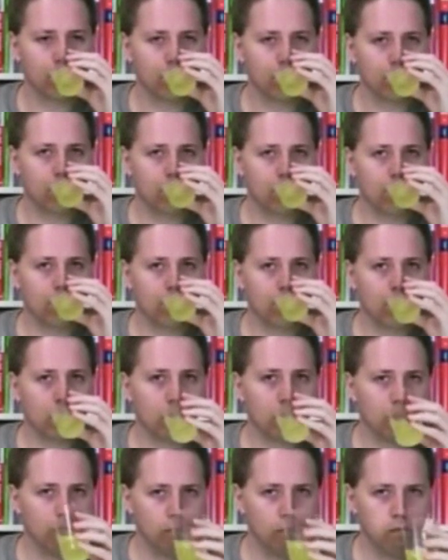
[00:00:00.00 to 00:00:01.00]

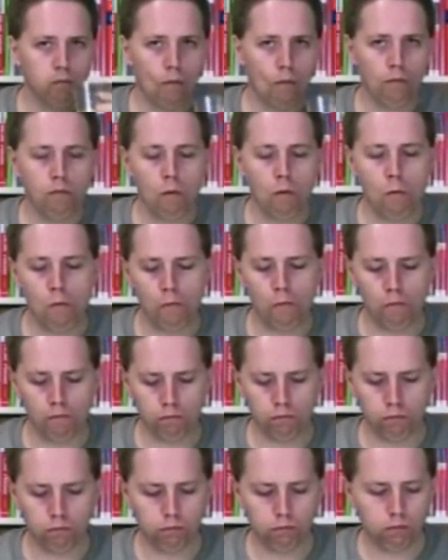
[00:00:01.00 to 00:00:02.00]

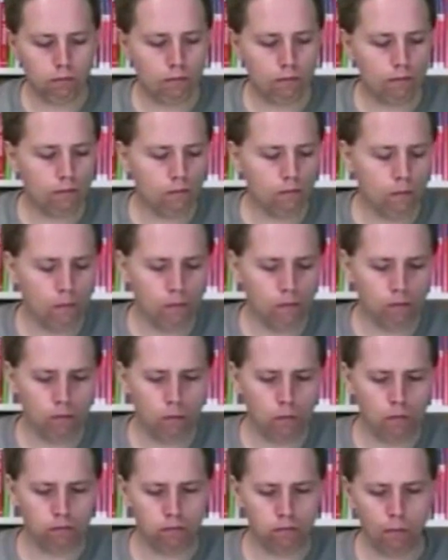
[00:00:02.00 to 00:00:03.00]

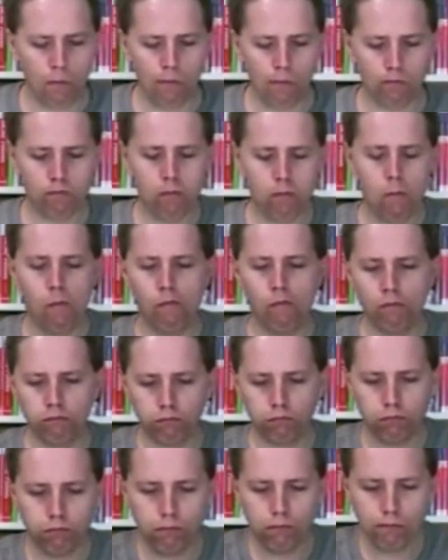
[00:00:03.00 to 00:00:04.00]

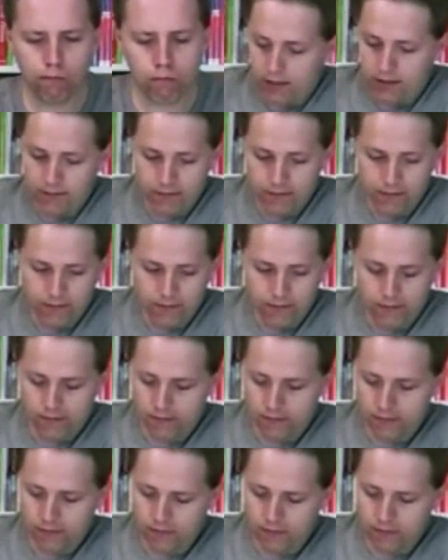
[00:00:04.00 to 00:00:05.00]

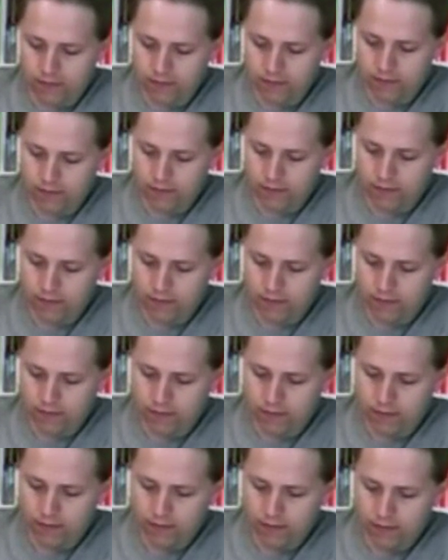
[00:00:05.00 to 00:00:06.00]

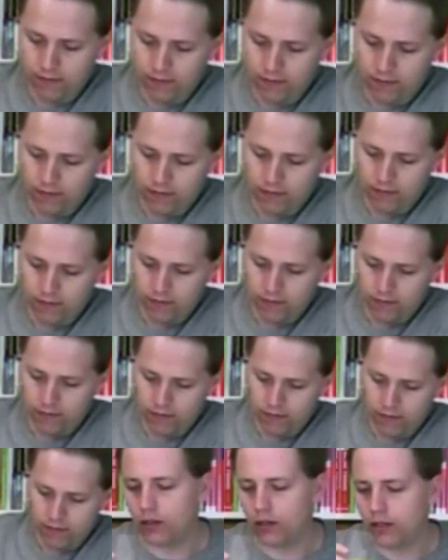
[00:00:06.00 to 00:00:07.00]

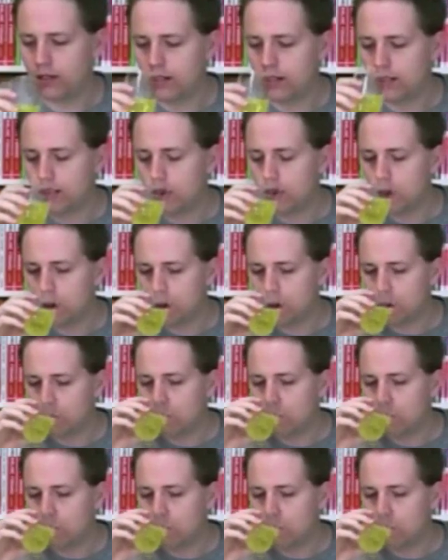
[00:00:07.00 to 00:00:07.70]
[no speech]